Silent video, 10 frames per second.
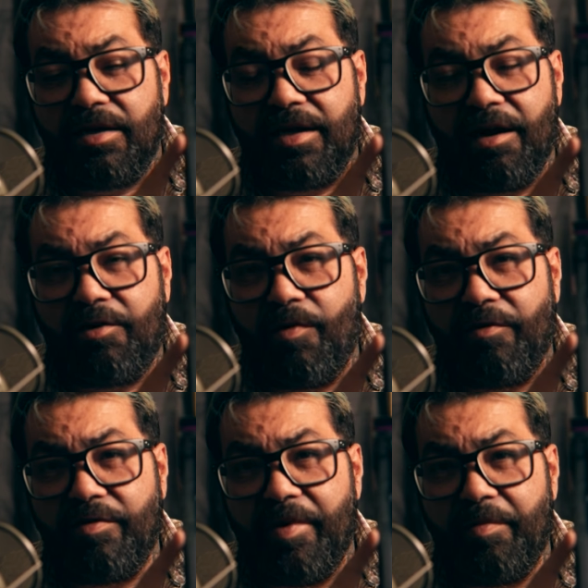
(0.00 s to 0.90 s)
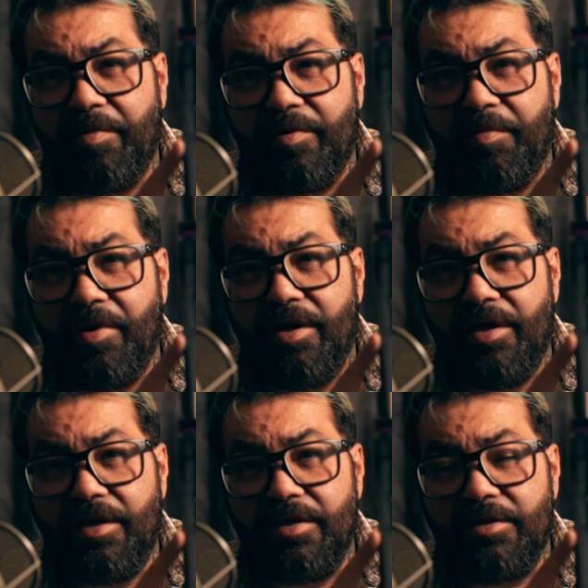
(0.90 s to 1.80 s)
Can't quite remember,
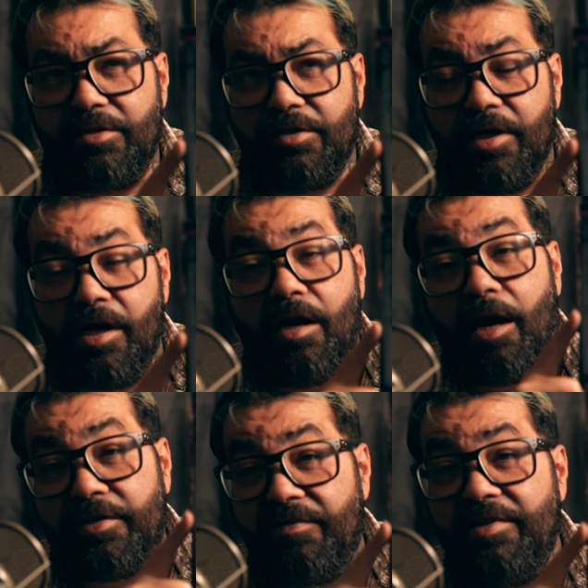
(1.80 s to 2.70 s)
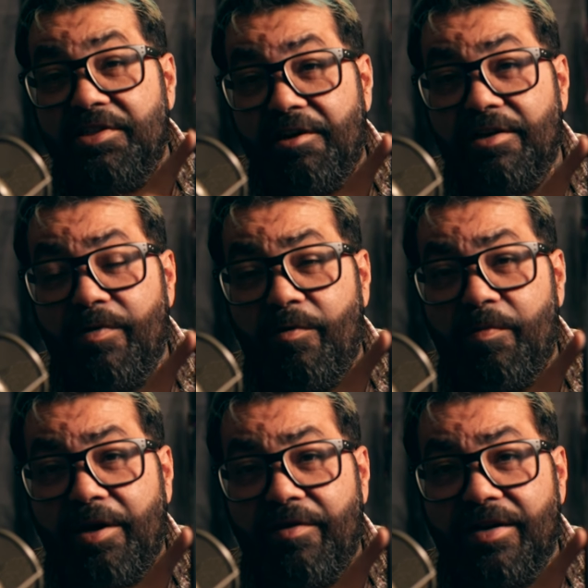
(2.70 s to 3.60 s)
but I'll definitely share this one with
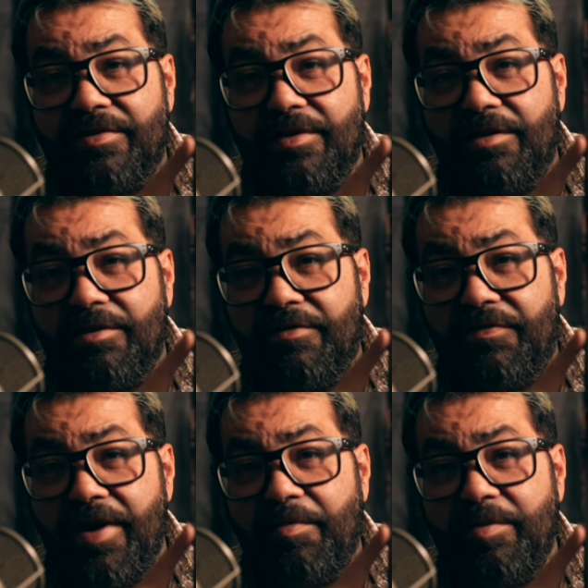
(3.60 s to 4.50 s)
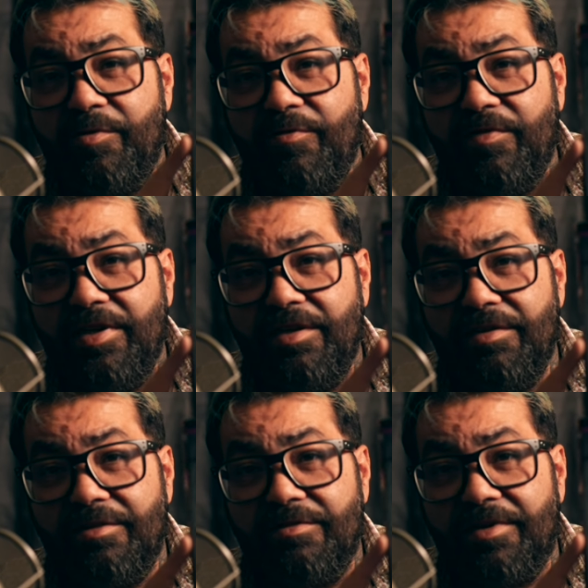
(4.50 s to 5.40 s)
my grandson. Good family movie,
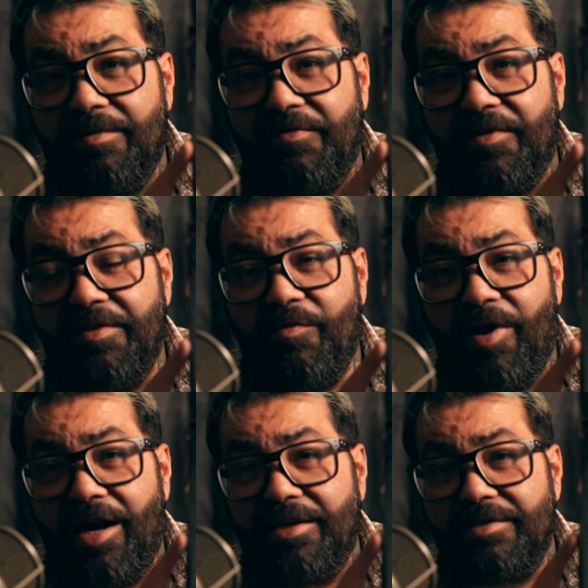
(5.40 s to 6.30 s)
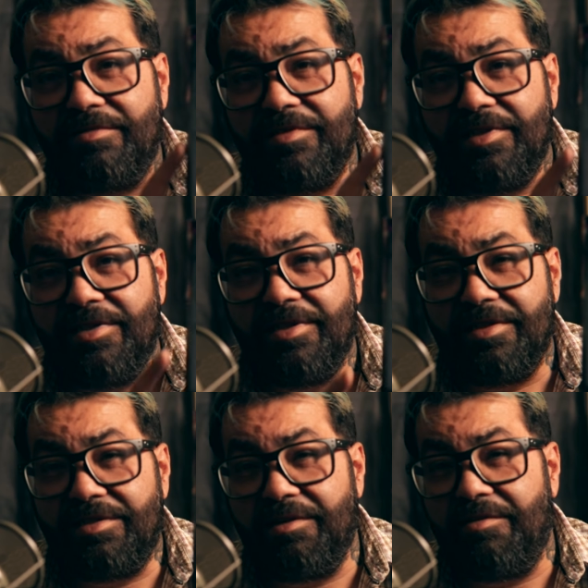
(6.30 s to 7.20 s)
you know, something fun to watch.
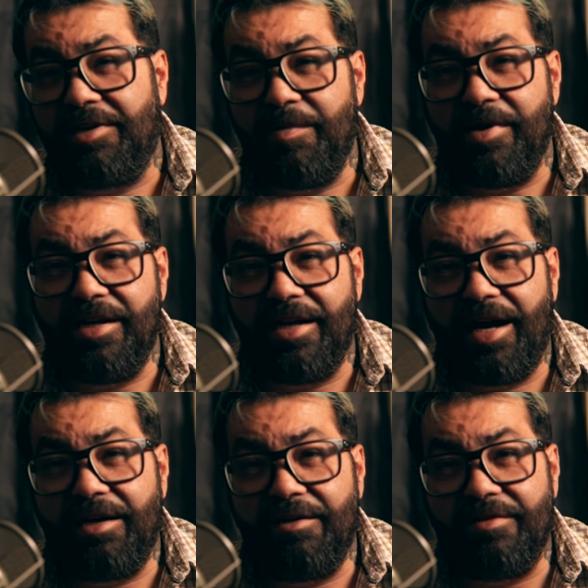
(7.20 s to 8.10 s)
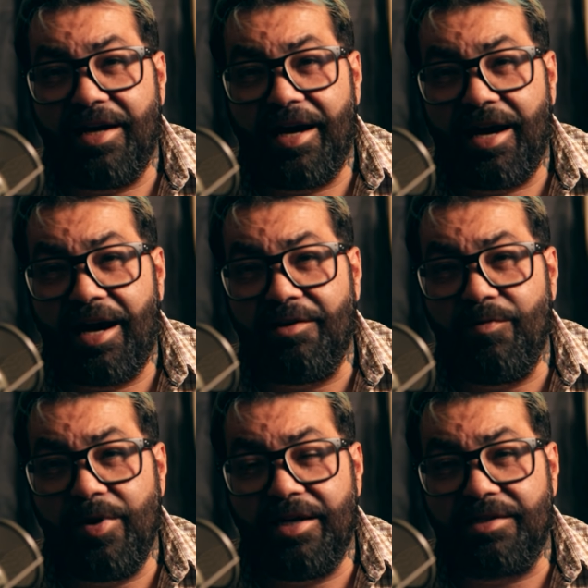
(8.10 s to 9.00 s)
Still keeping it in that, you know, that
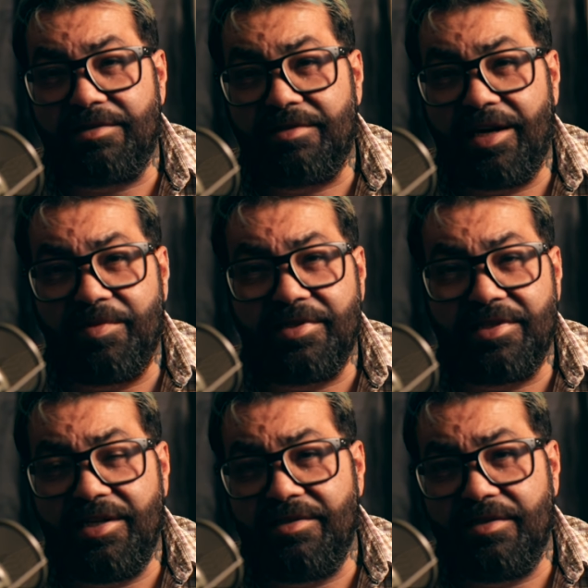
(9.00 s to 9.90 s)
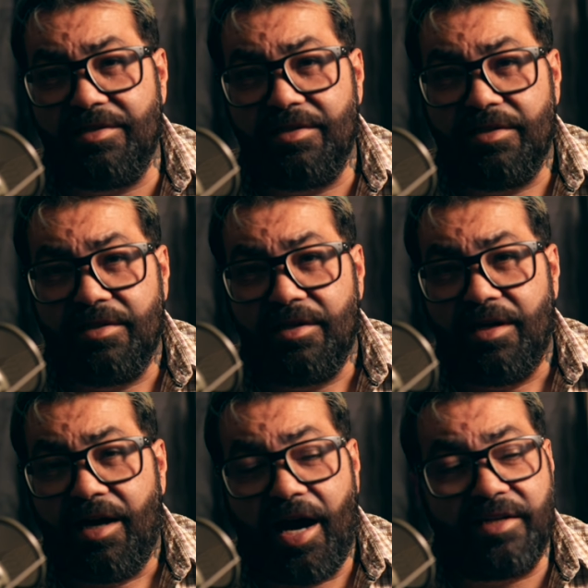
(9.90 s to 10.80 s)
Halloweenish type of season.
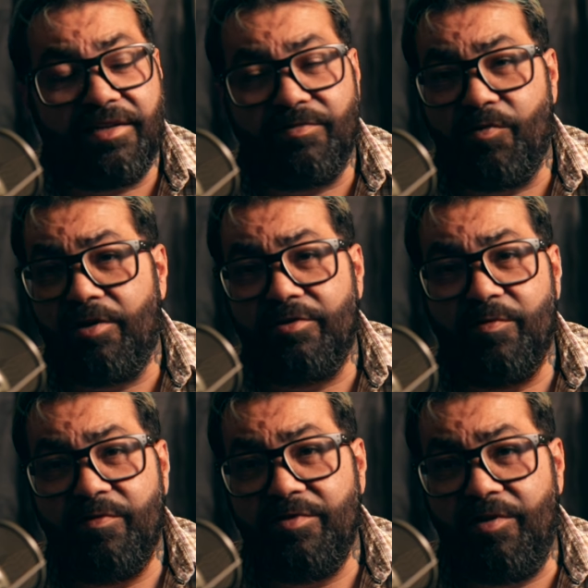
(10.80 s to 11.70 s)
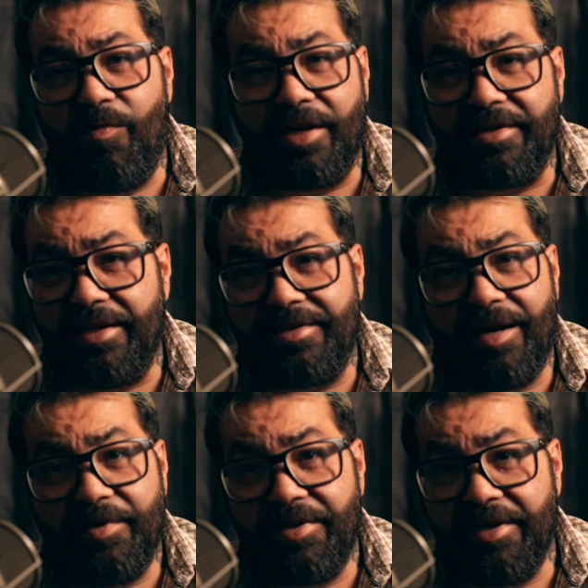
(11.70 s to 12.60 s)
Actually, this is one of those movies you can watch any
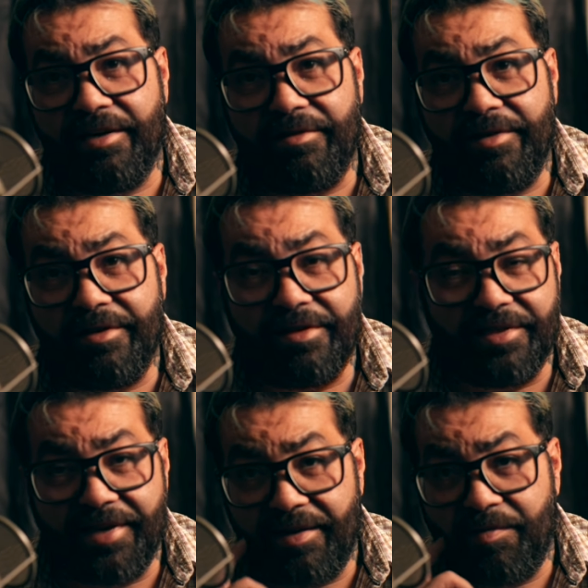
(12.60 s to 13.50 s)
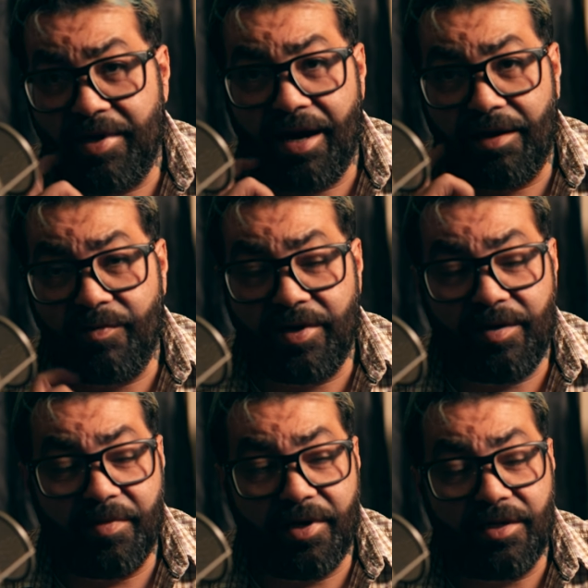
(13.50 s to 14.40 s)
time of the year. You know, it doesn't have to be
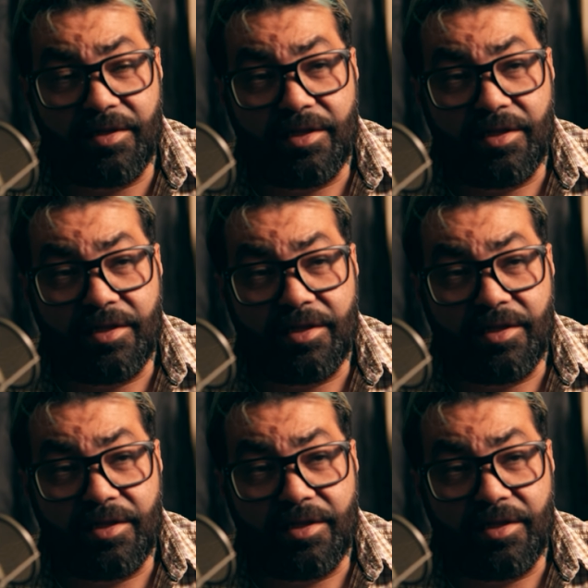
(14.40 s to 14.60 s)
Halloween, but